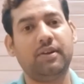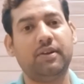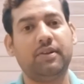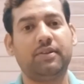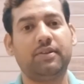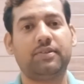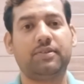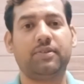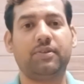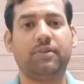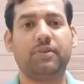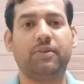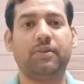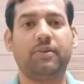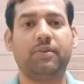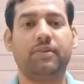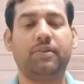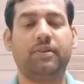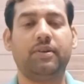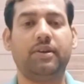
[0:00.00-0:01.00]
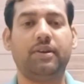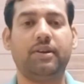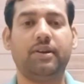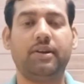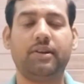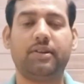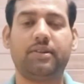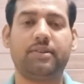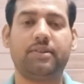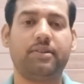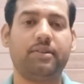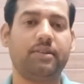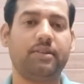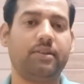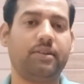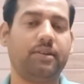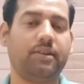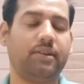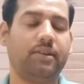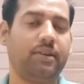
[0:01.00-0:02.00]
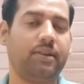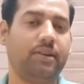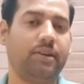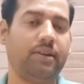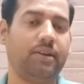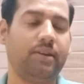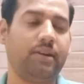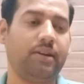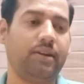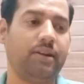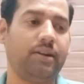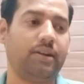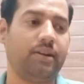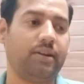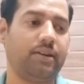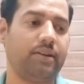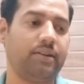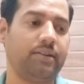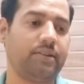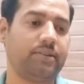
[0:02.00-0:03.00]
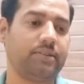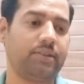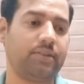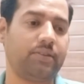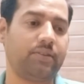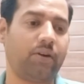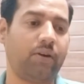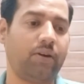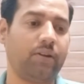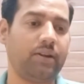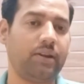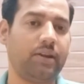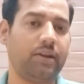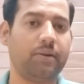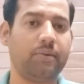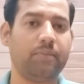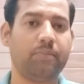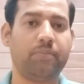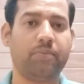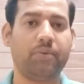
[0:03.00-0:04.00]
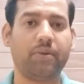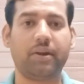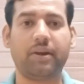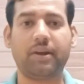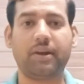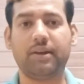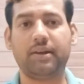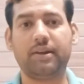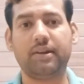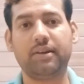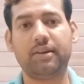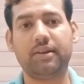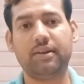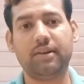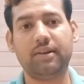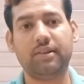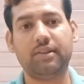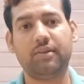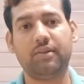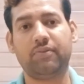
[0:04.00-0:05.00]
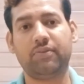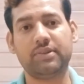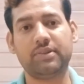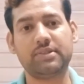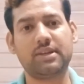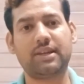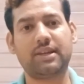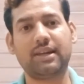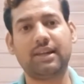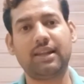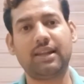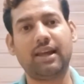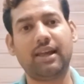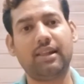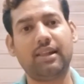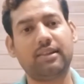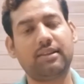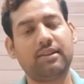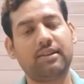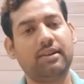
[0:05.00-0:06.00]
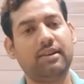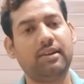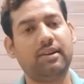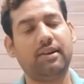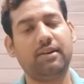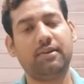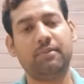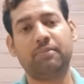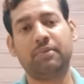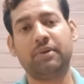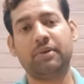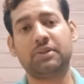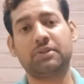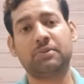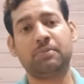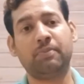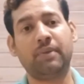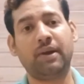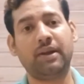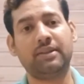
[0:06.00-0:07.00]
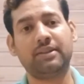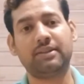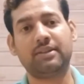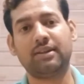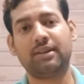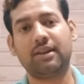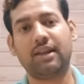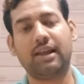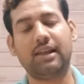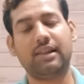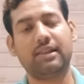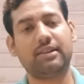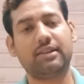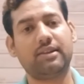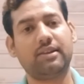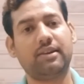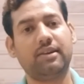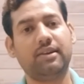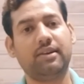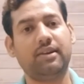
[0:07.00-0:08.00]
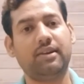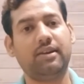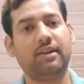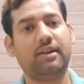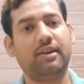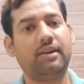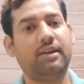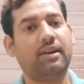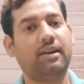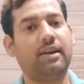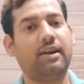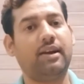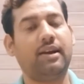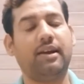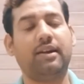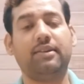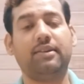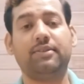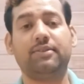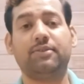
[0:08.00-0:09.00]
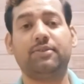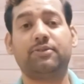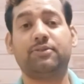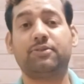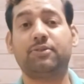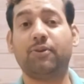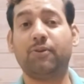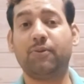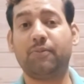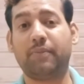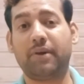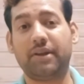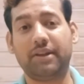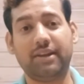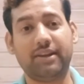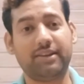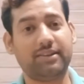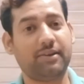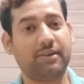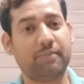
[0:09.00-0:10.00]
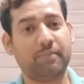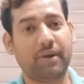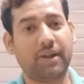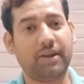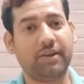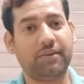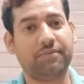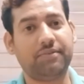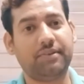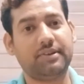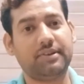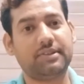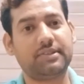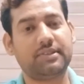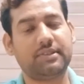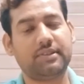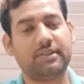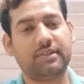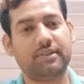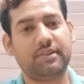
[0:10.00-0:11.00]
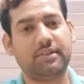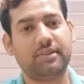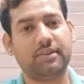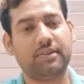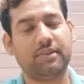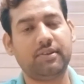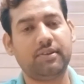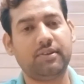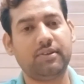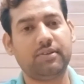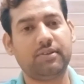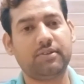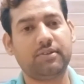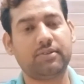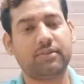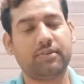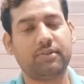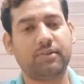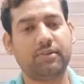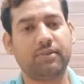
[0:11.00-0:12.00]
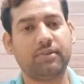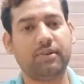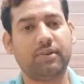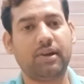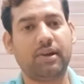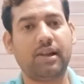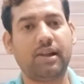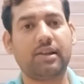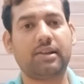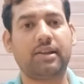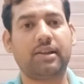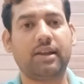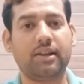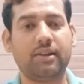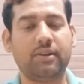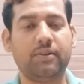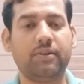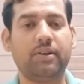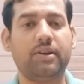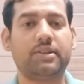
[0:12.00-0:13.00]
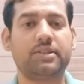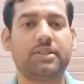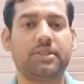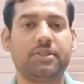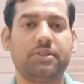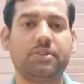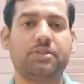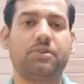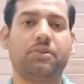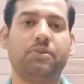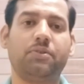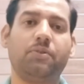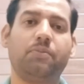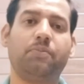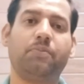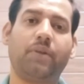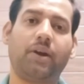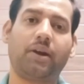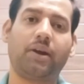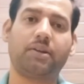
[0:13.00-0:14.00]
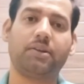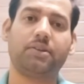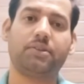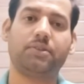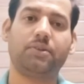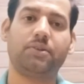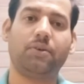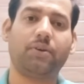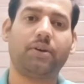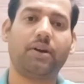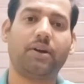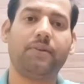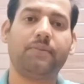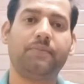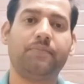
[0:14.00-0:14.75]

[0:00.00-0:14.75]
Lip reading: So it doesn't only bring the physical health, it brings mental health and so many other benefits. So I'll tell you, I suggest you to practice yoga,